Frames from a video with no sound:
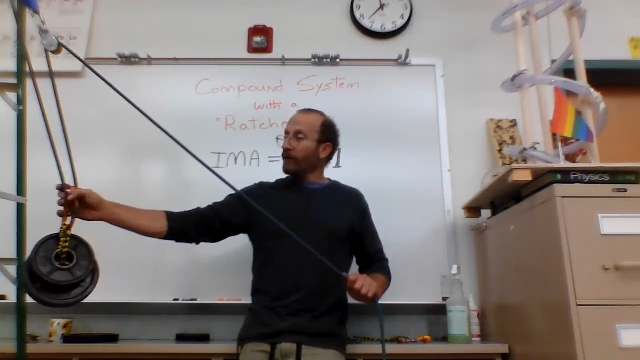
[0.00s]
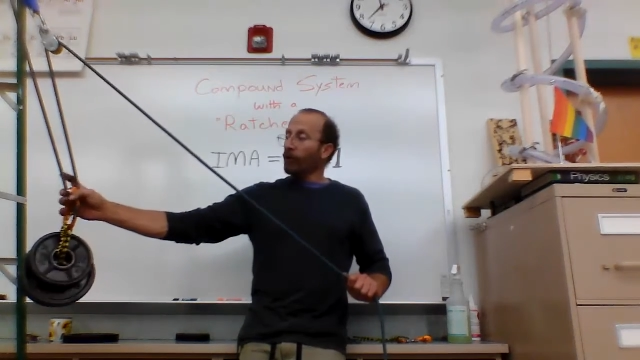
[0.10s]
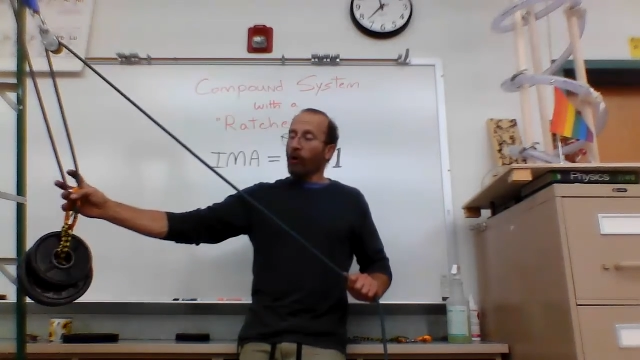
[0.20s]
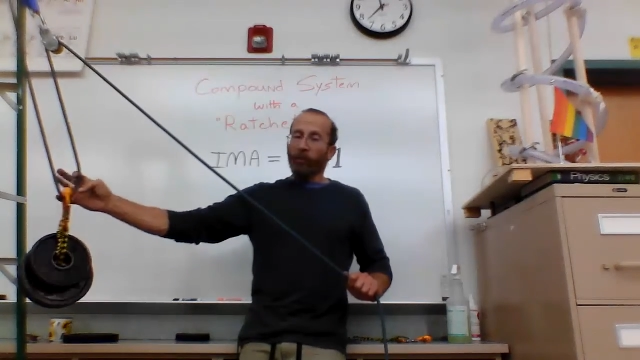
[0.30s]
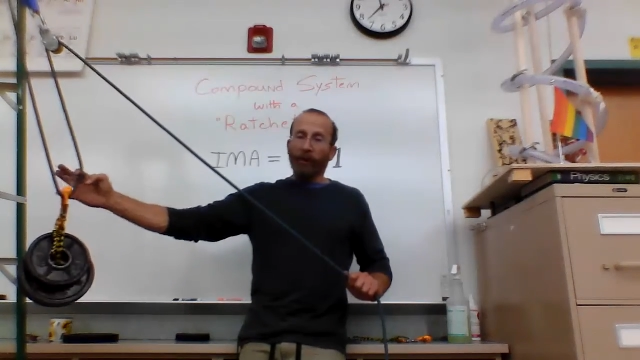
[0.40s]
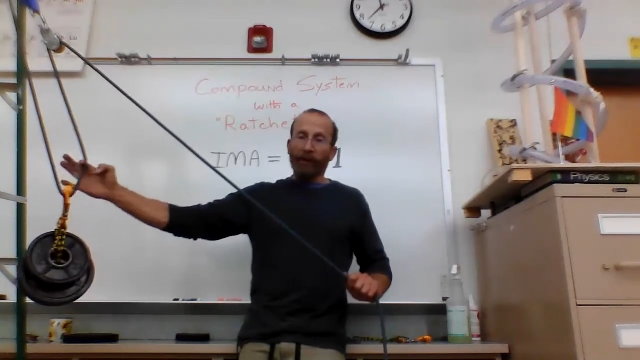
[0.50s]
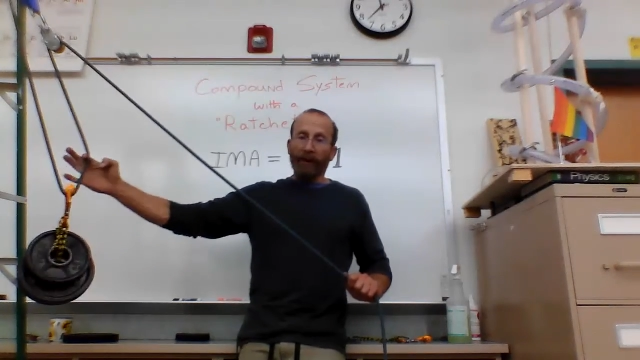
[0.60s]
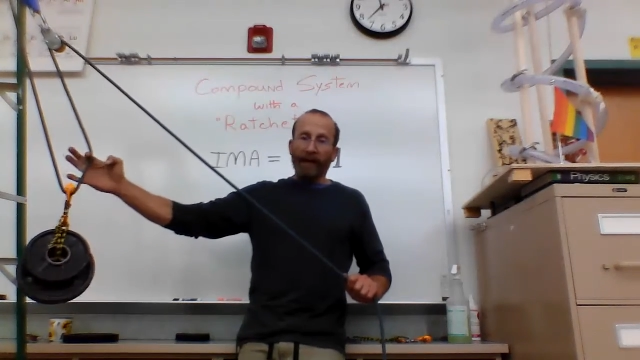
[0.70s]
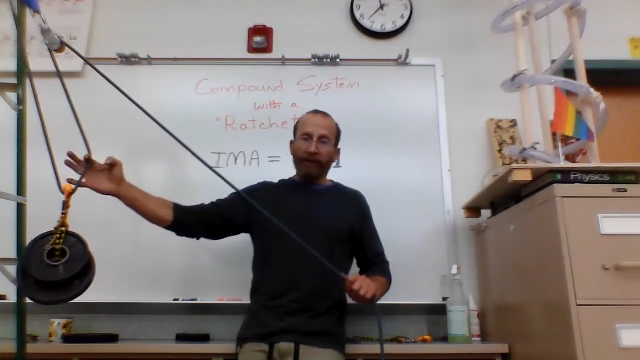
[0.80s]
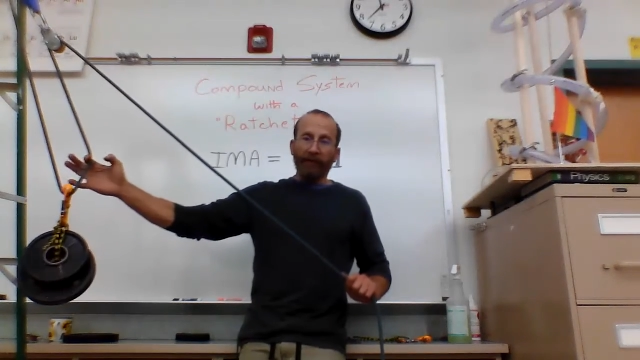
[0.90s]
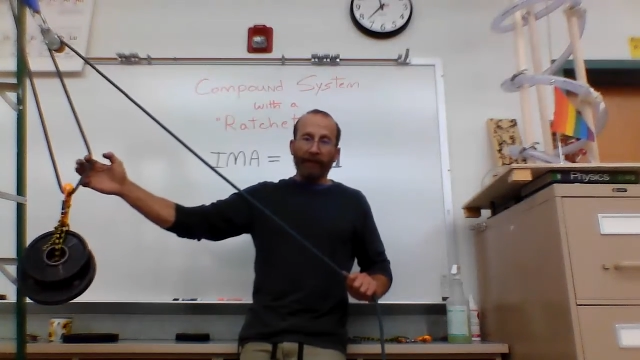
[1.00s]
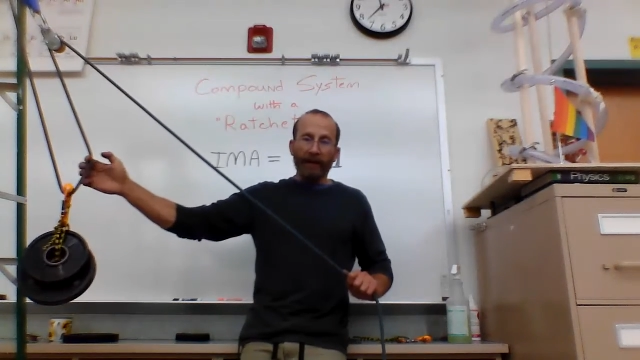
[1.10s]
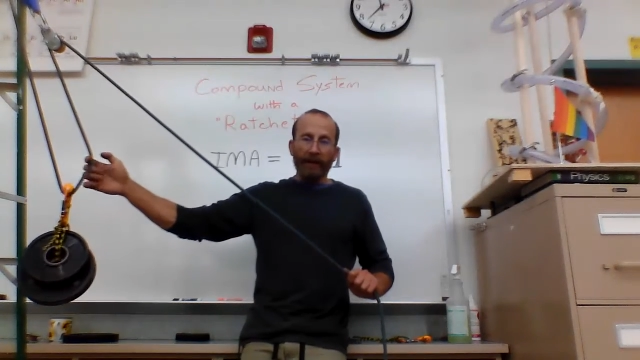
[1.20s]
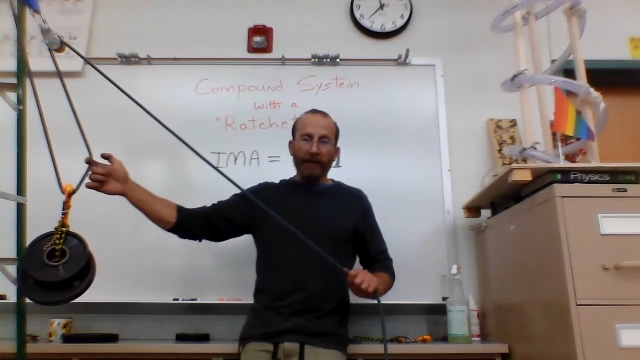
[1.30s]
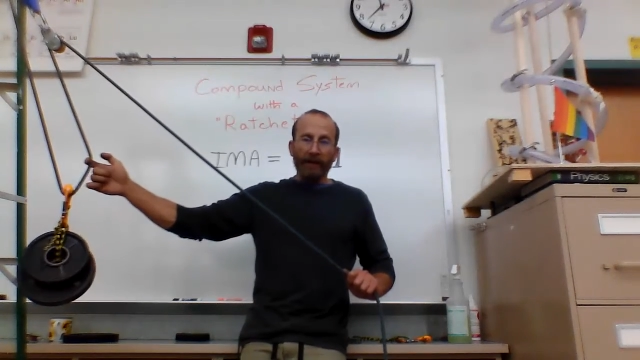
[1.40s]
of rope coming out of
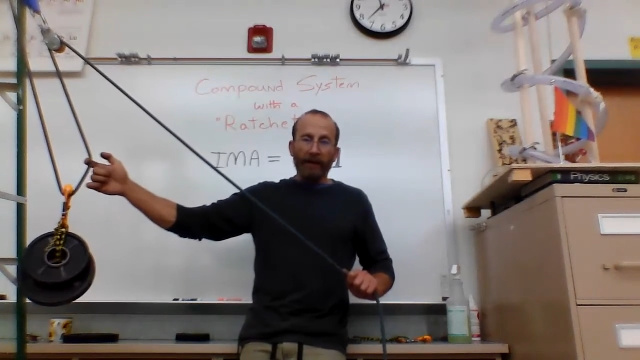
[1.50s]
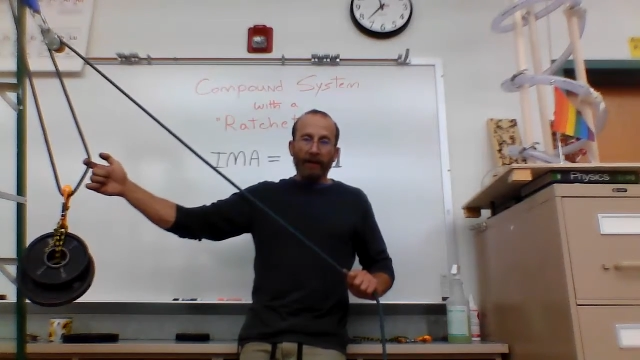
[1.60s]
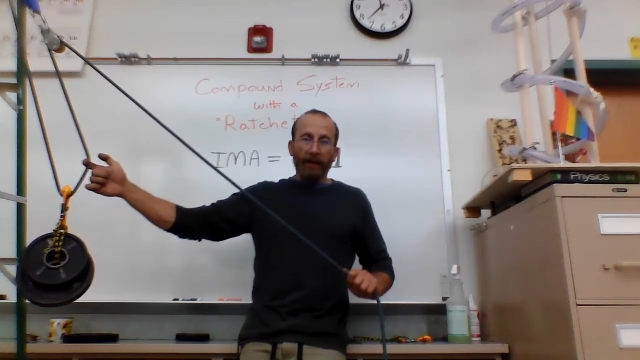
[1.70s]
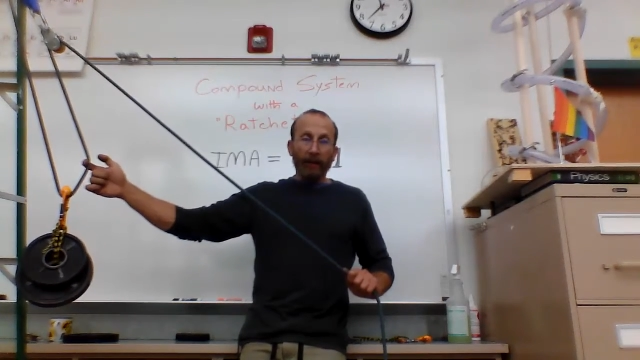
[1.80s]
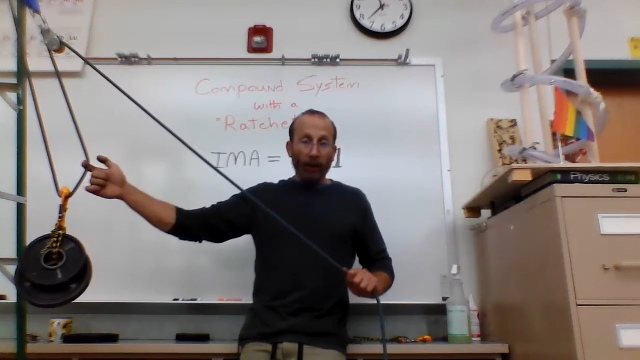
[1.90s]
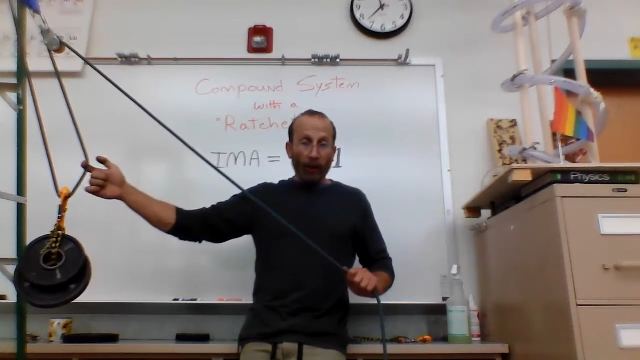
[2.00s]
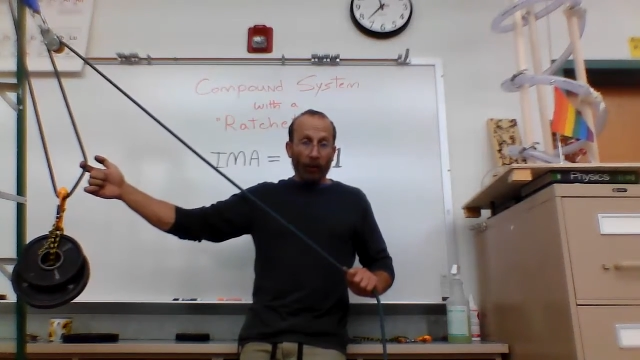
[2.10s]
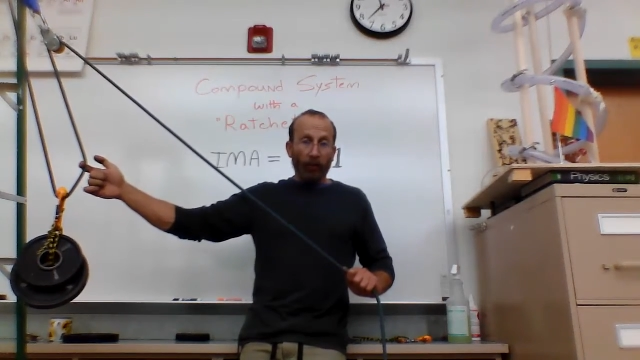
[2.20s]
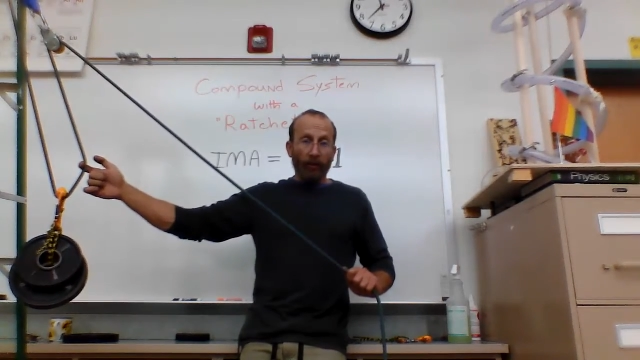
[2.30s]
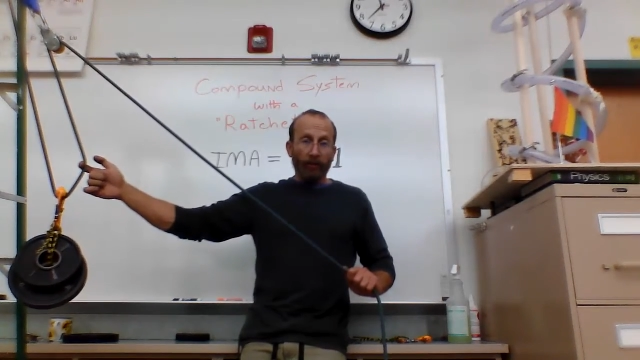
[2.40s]
the load,